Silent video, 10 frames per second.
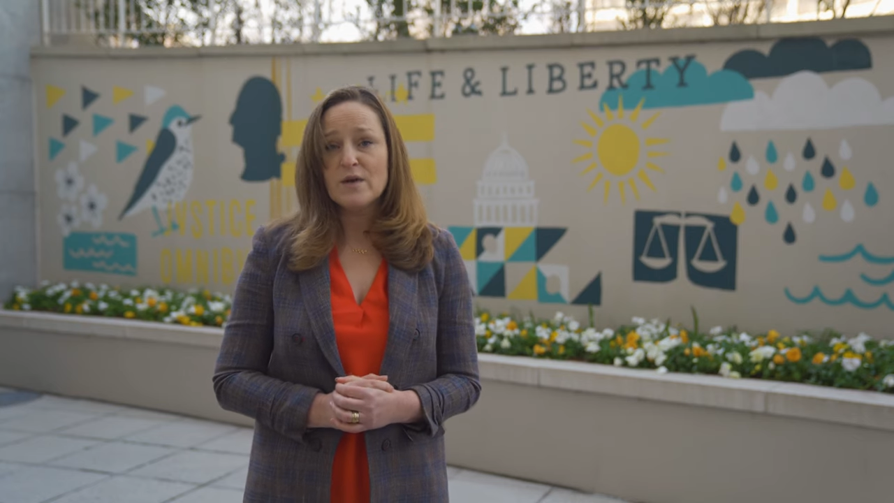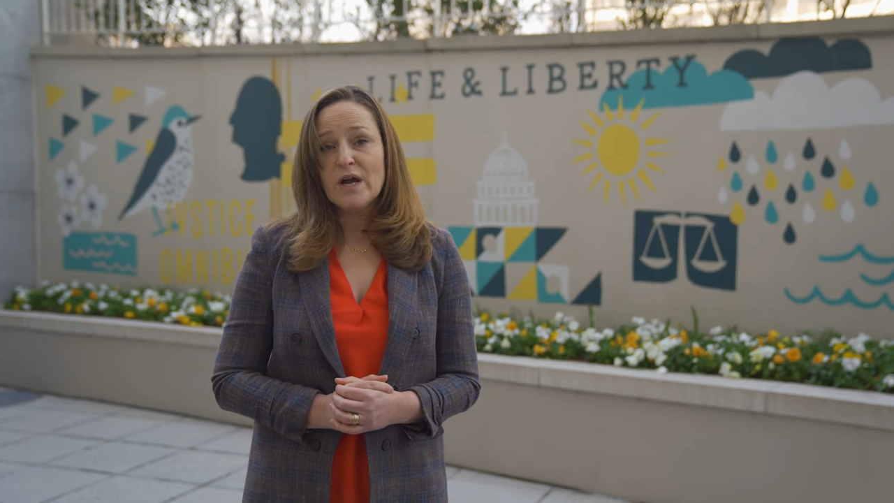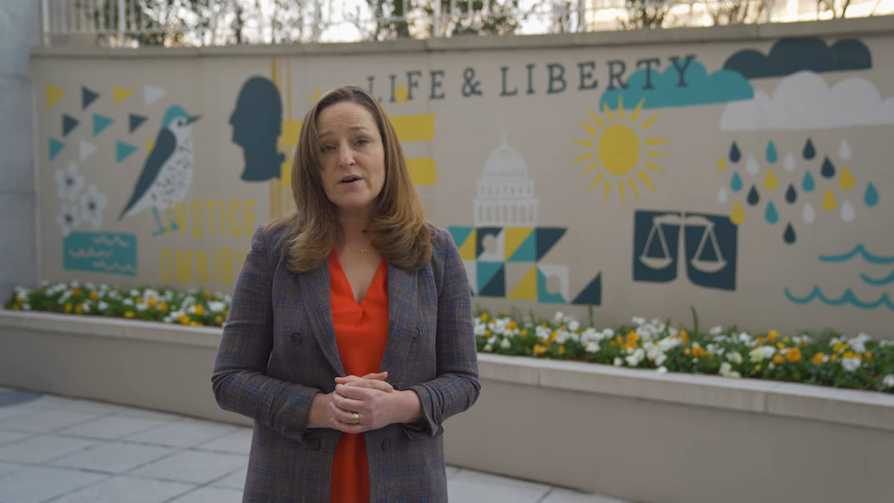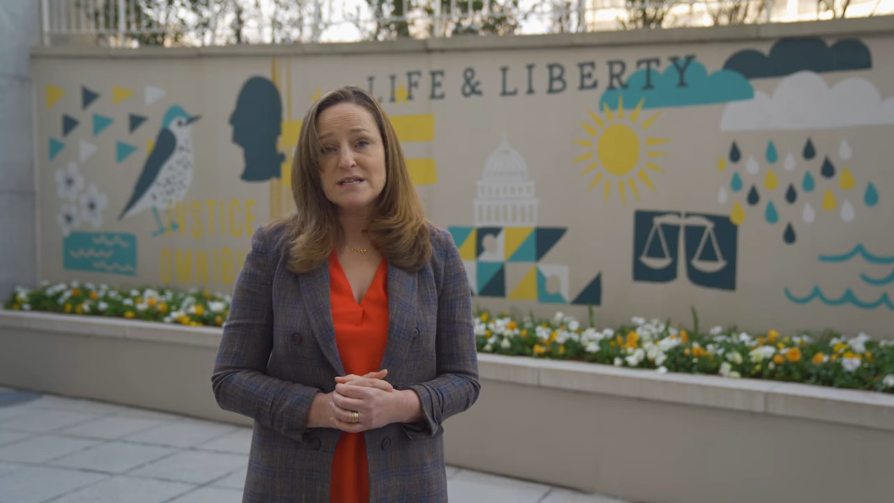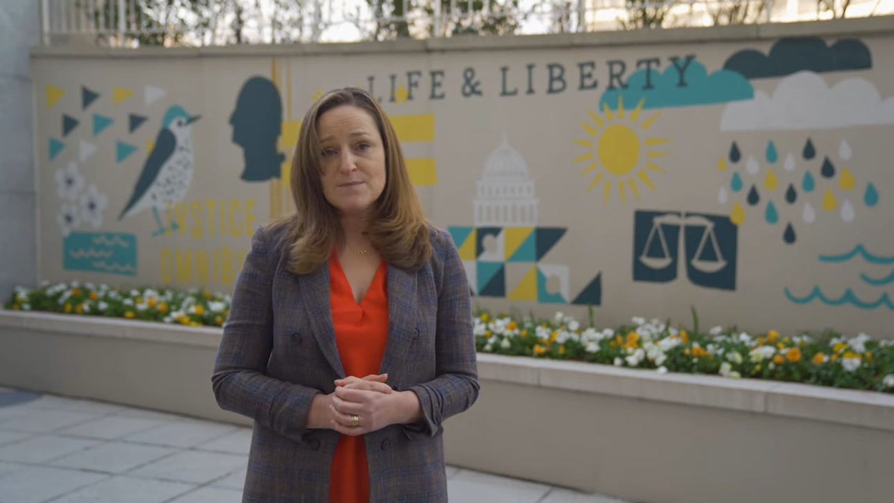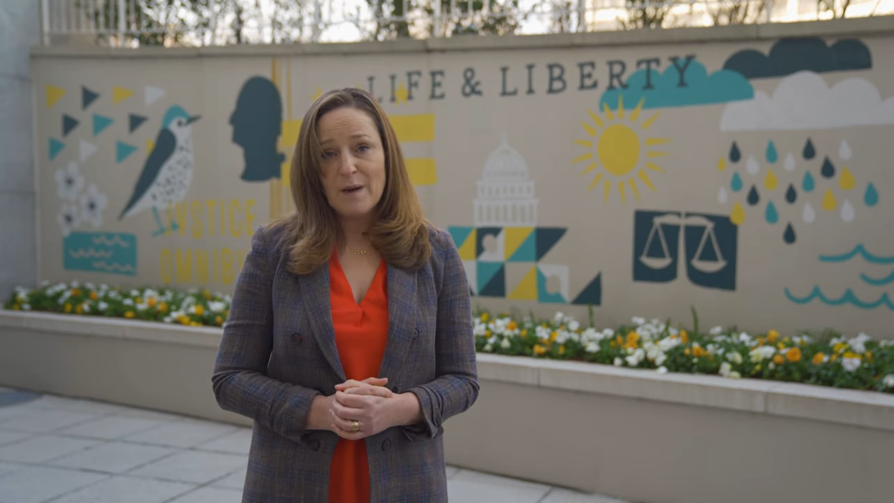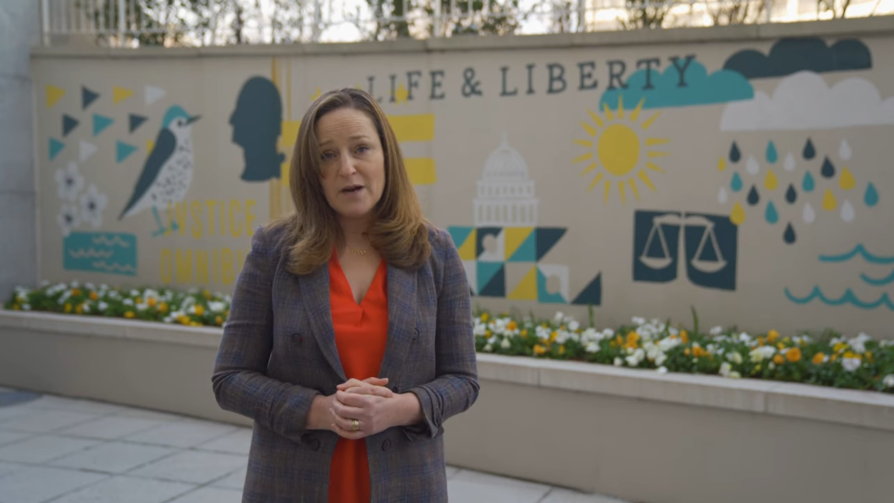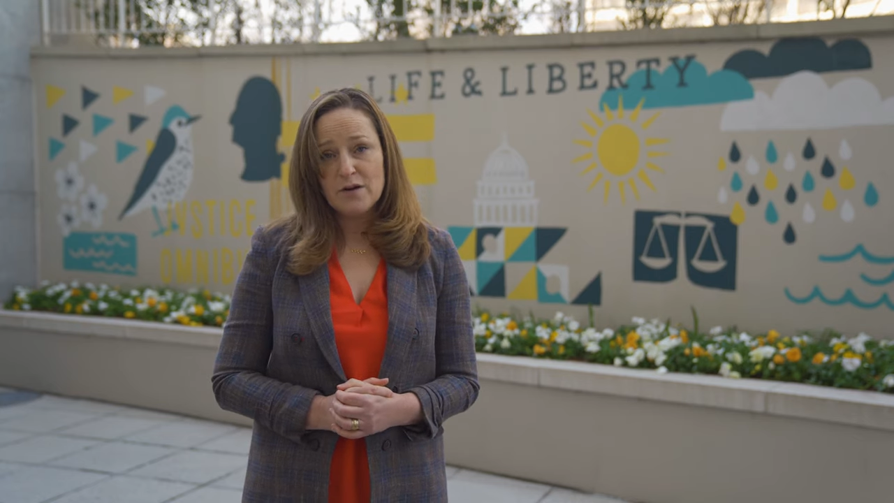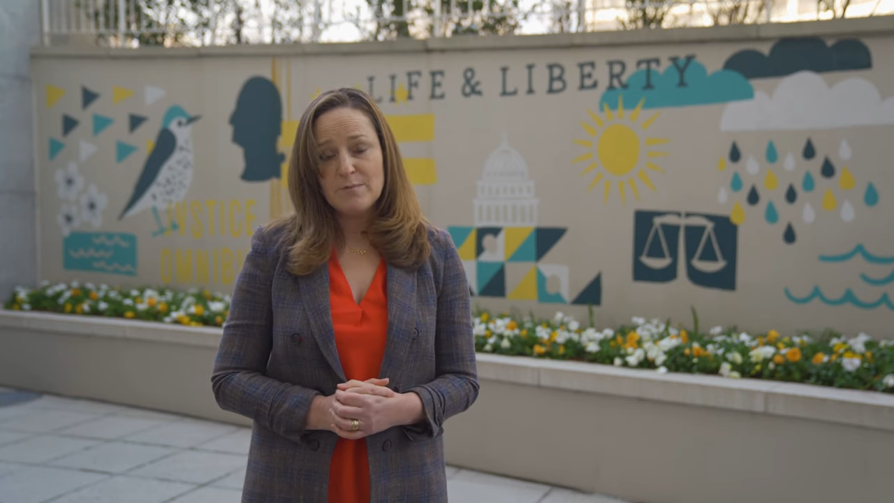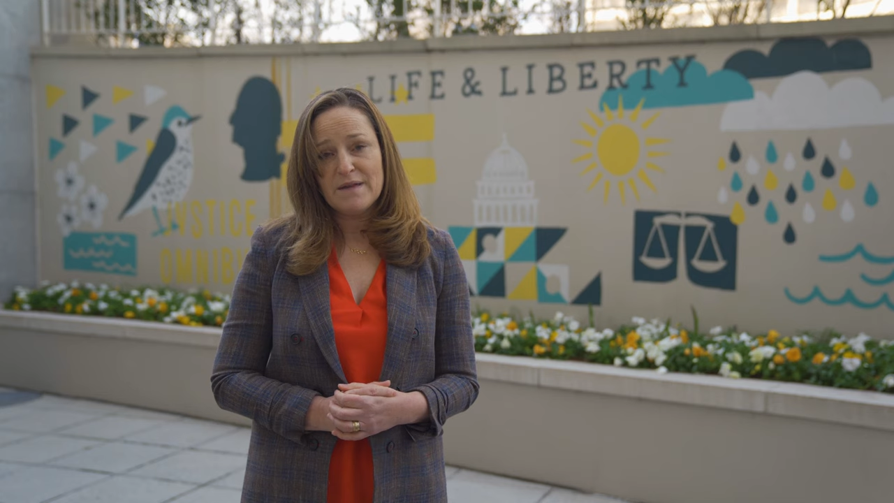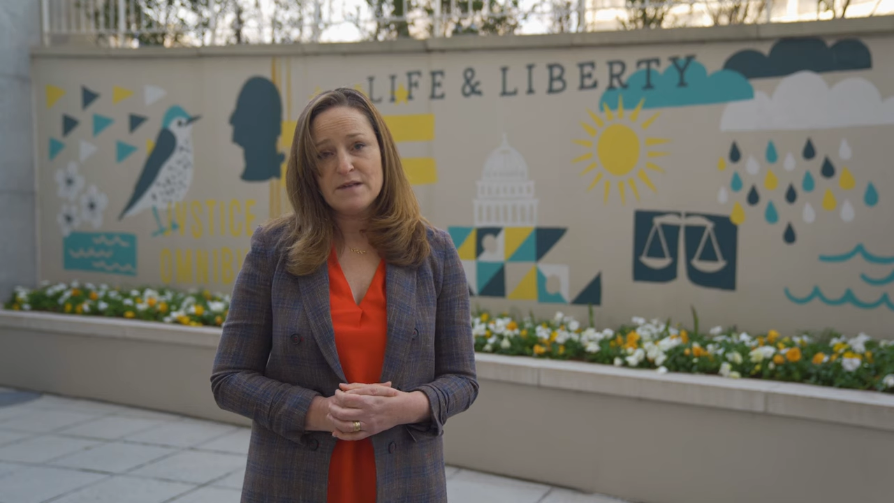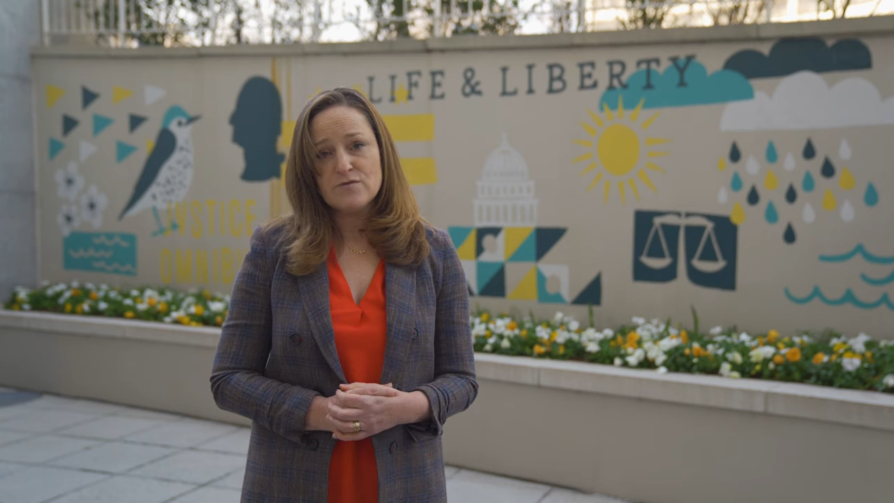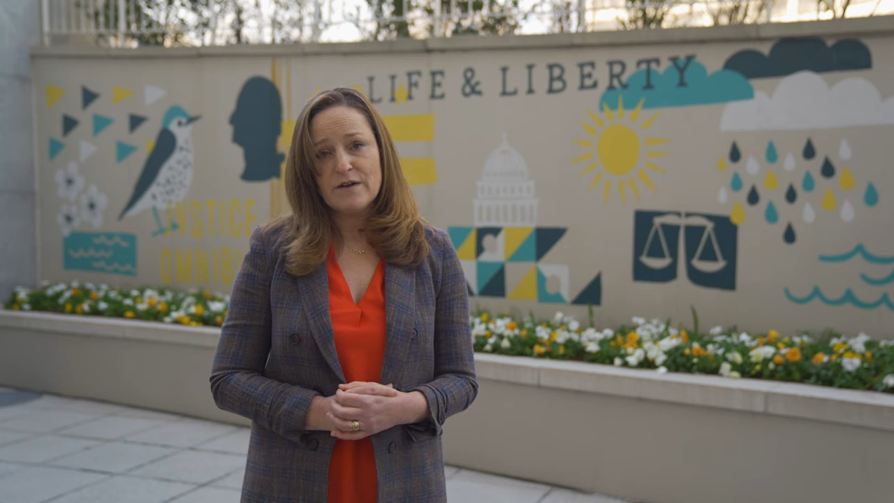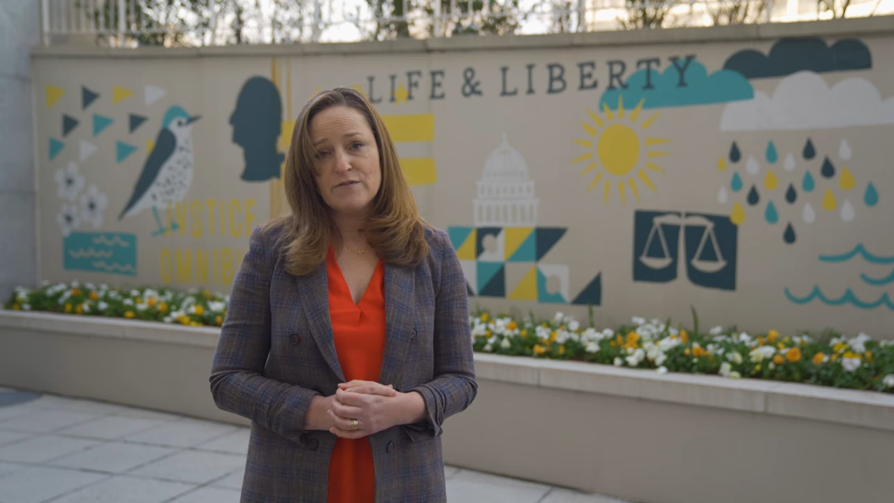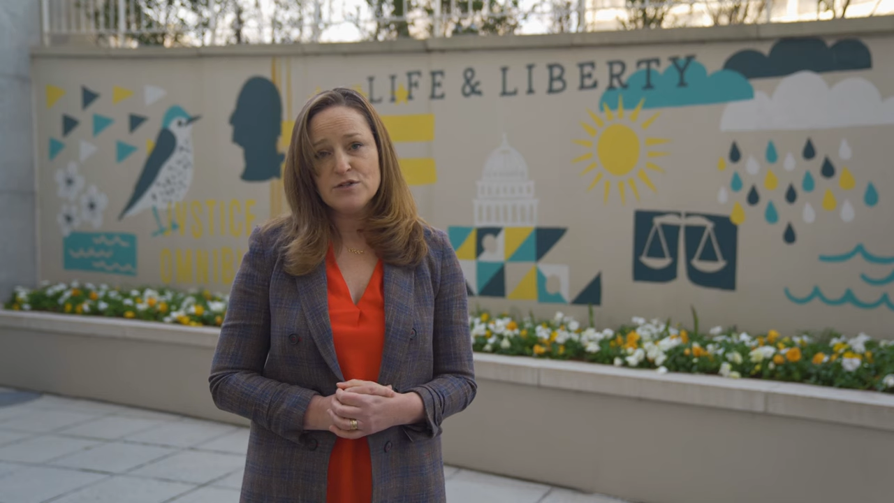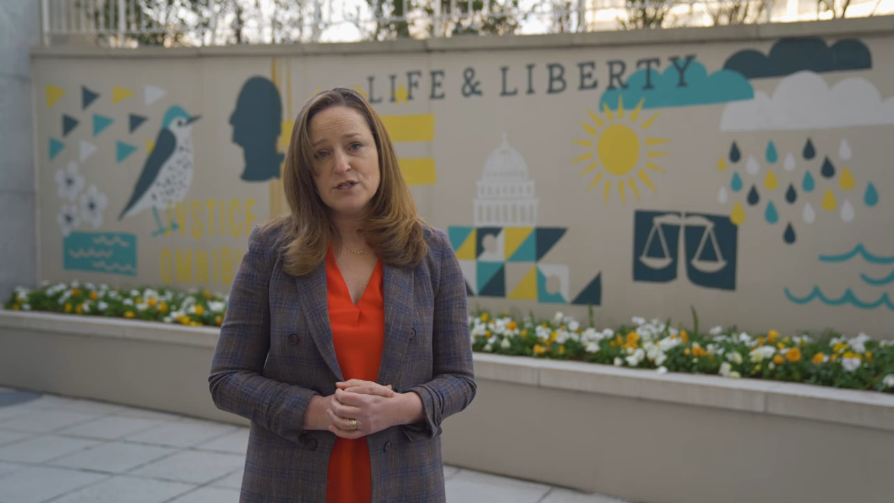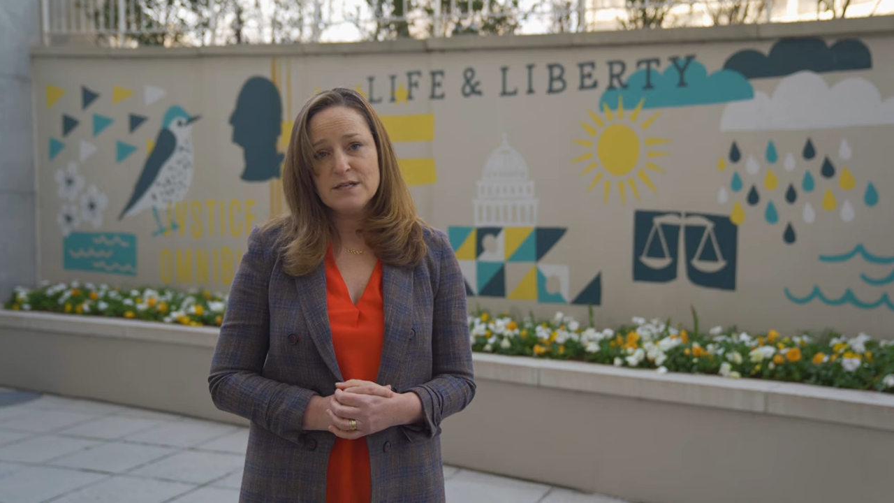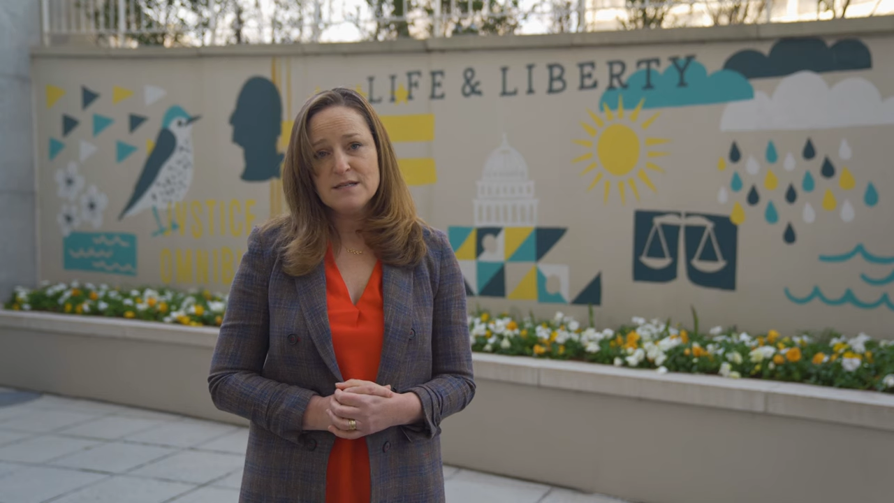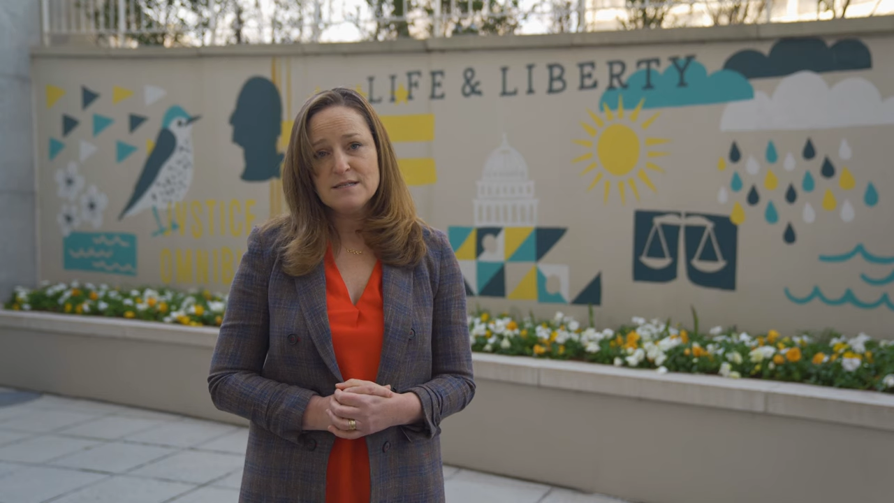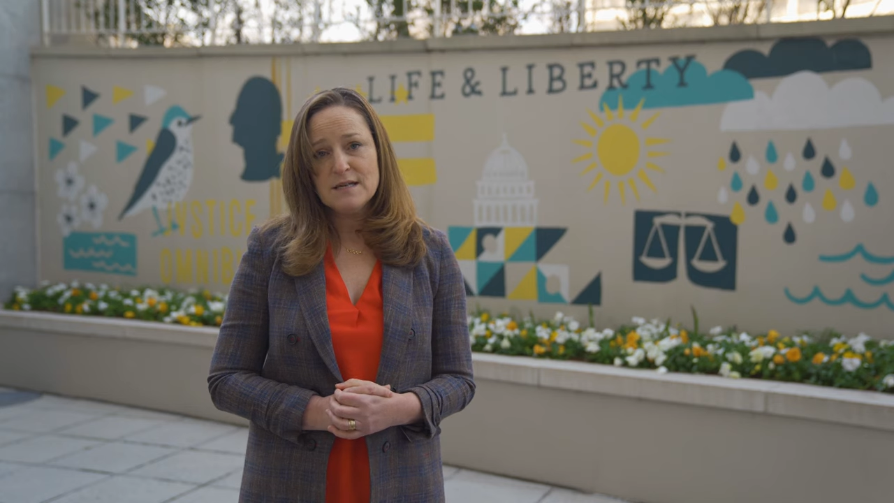We are inspired by these
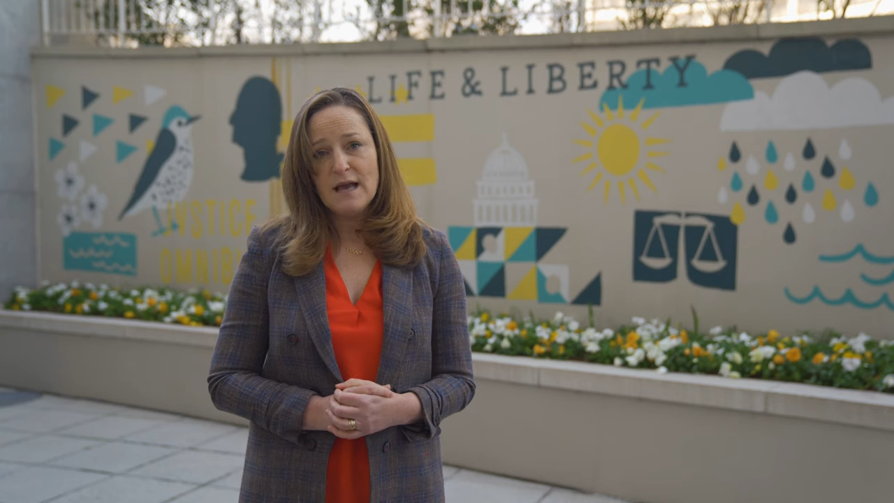refugees